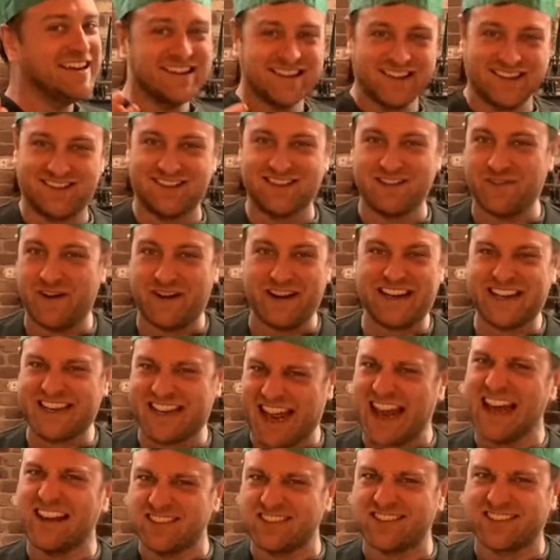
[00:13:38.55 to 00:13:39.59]
This is a very
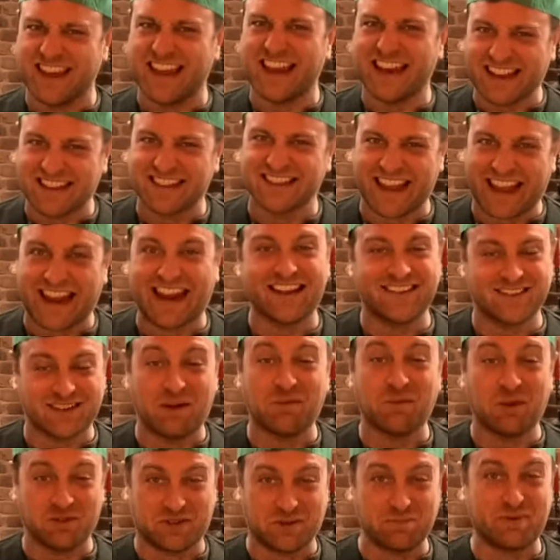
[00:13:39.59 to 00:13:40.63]
Celtic thing, so
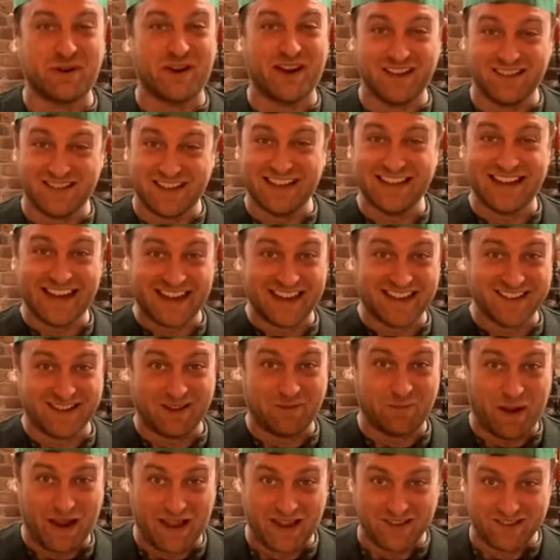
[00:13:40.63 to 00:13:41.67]
I'm not surprised it lingers
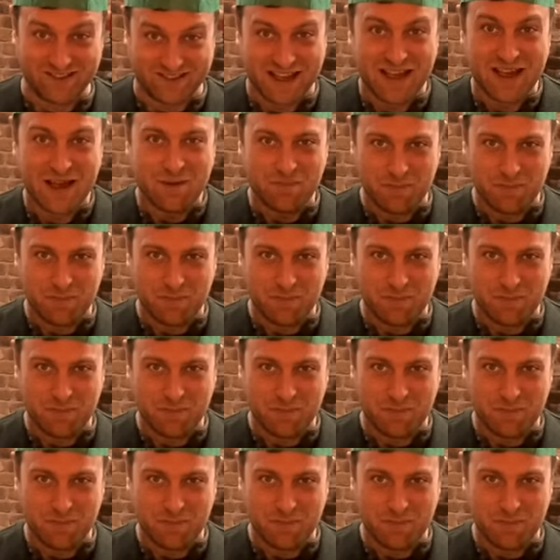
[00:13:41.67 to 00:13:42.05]
in Wales.